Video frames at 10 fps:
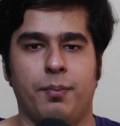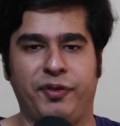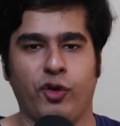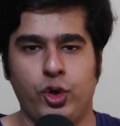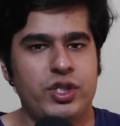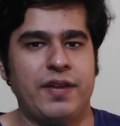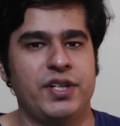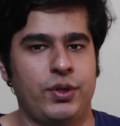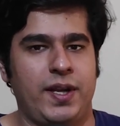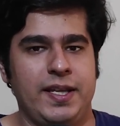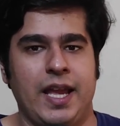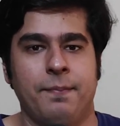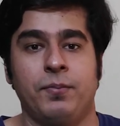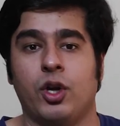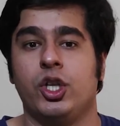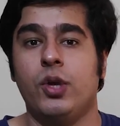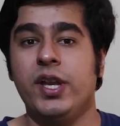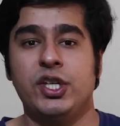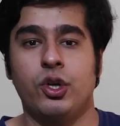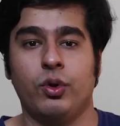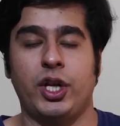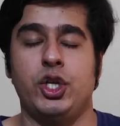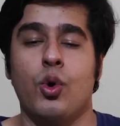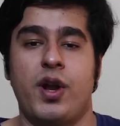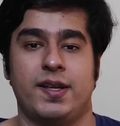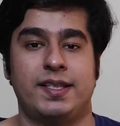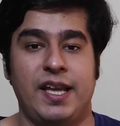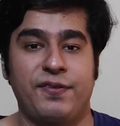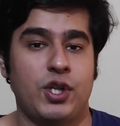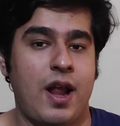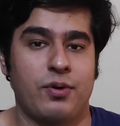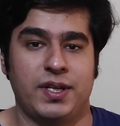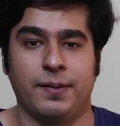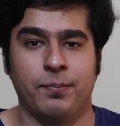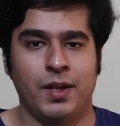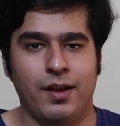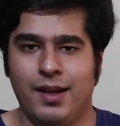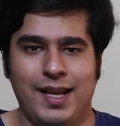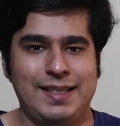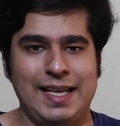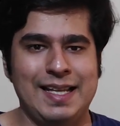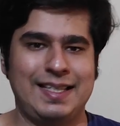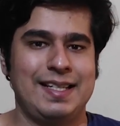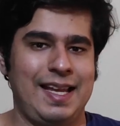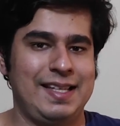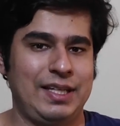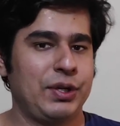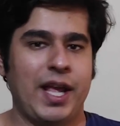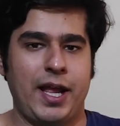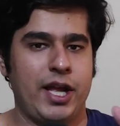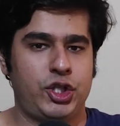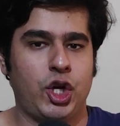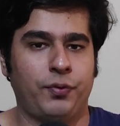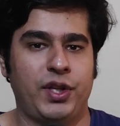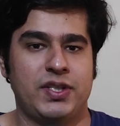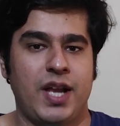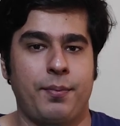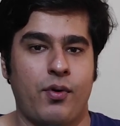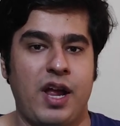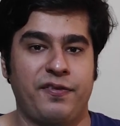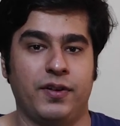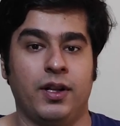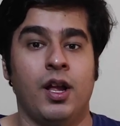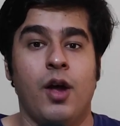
Before you dive into any game, you need to know that you are in a safe surrounding. It isn't easy to get a headshot with a sniper rifle